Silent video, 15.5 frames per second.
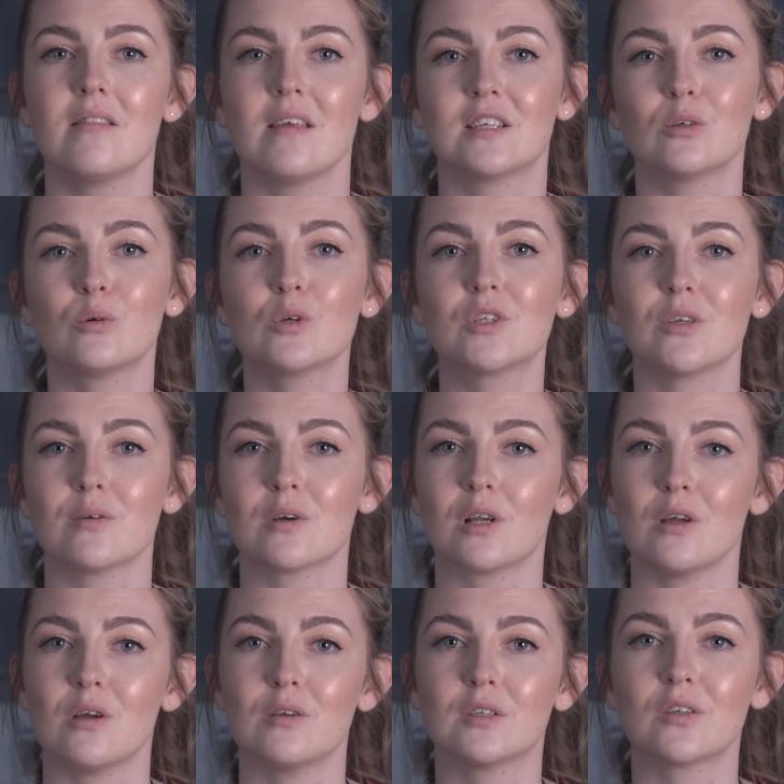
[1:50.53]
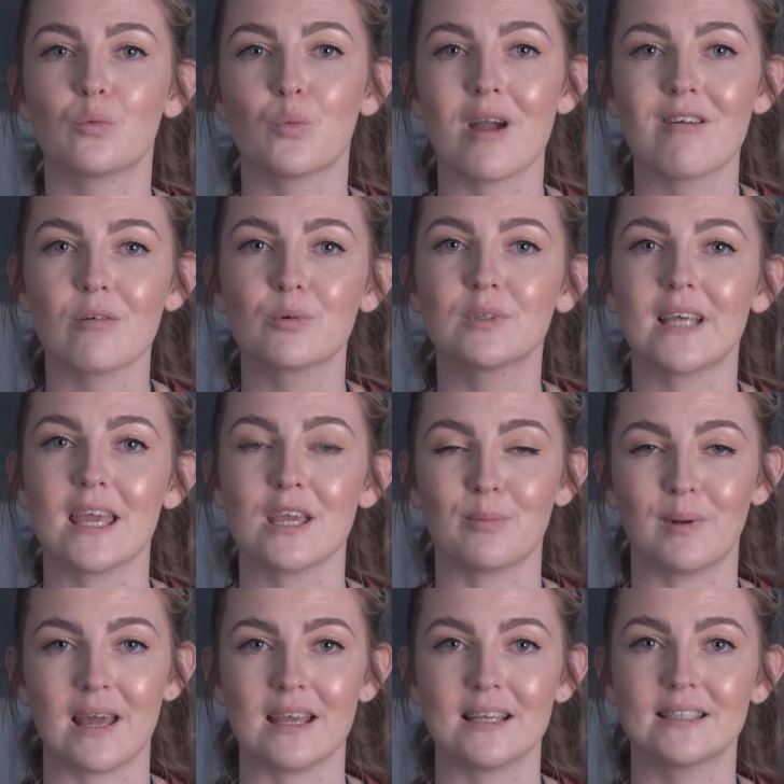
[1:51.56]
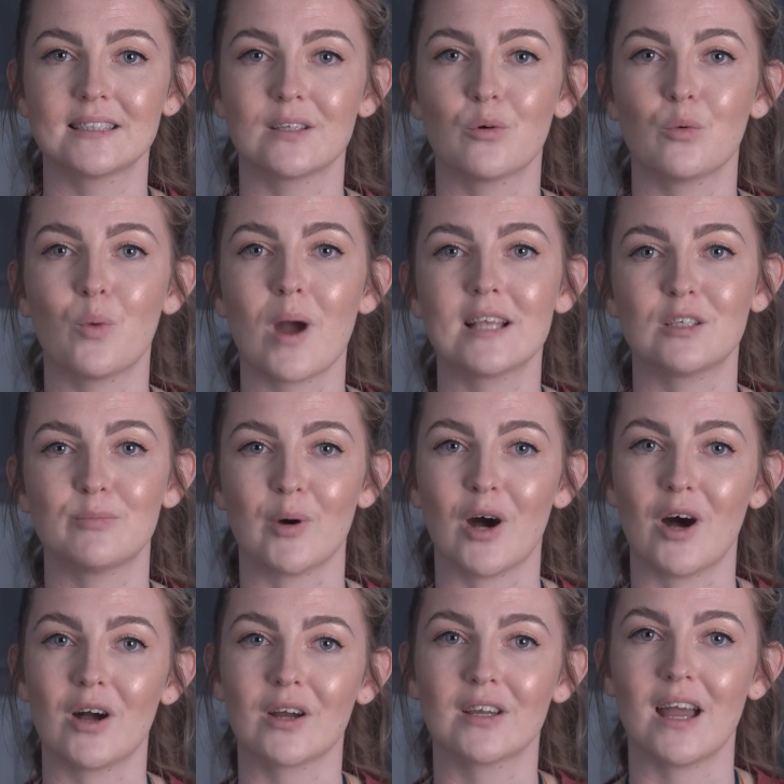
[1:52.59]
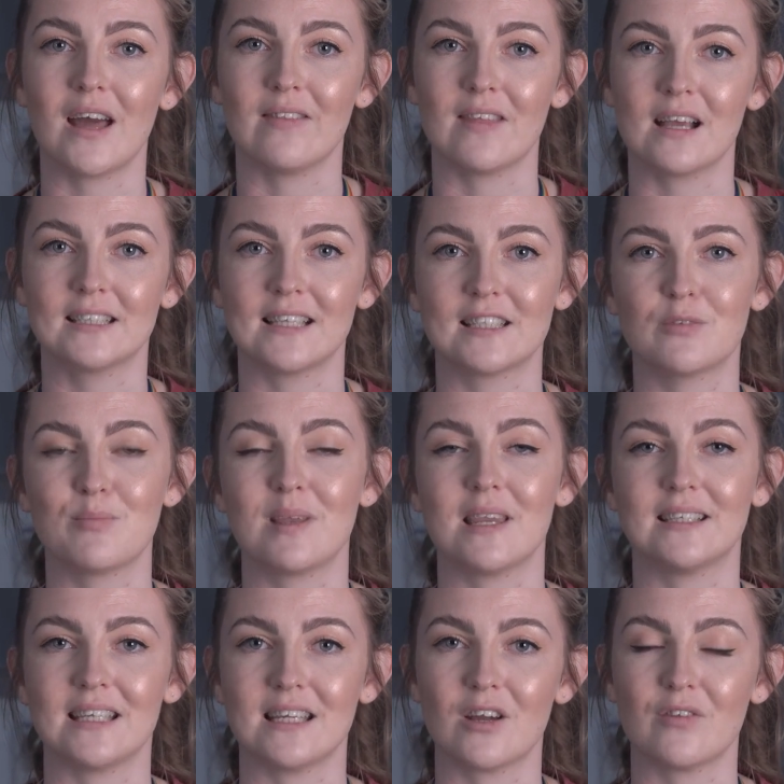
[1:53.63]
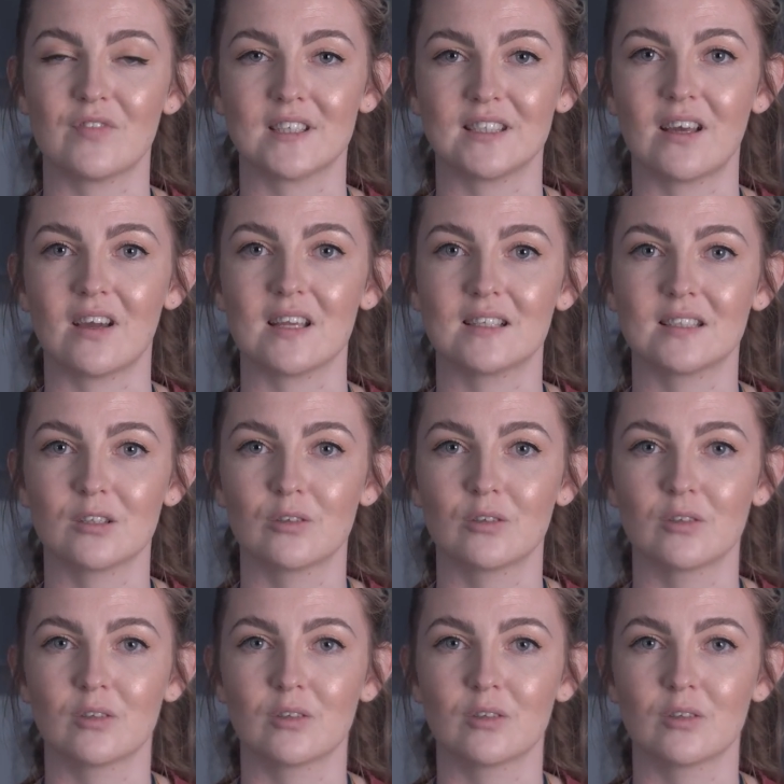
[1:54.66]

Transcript: This also includes where it will take place, where to park, and the accessibility of the site.